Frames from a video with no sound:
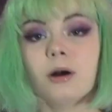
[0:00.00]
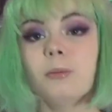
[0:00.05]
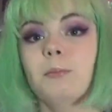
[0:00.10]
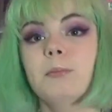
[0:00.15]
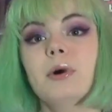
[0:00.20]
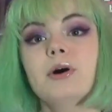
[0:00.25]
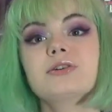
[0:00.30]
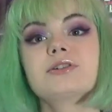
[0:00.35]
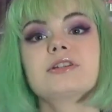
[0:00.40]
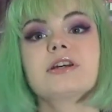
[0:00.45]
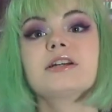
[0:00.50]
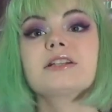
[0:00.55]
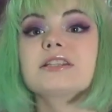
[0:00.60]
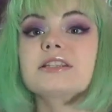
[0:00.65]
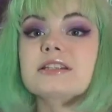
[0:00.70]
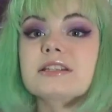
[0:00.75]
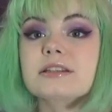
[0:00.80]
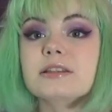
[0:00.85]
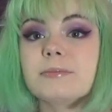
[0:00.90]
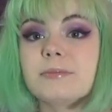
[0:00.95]
Most
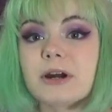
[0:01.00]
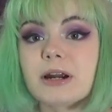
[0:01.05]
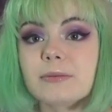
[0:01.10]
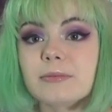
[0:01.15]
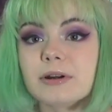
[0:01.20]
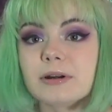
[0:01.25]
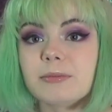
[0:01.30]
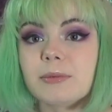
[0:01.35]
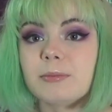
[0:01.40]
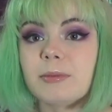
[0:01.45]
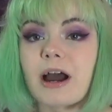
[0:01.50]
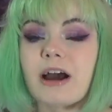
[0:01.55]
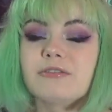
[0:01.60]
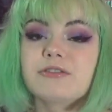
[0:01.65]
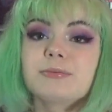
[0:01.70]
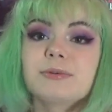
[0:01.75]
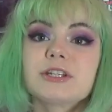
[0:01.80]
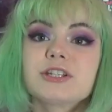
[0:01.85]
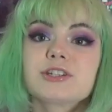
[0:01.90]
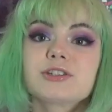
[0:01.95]
lenses at the bare minimum have
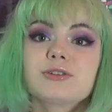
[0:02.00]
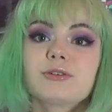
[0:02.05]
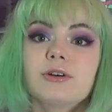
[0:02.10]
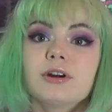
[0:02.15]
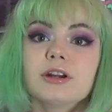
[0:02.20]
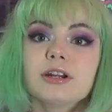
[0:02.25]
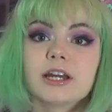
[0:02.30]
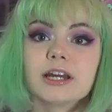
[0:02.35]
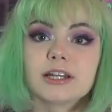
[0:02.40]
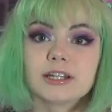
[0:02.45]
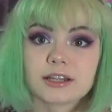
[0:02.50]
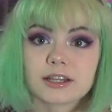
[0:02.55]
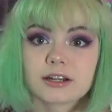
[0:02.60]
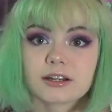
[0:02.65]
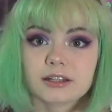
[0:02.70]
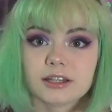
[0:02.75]
to be stored in their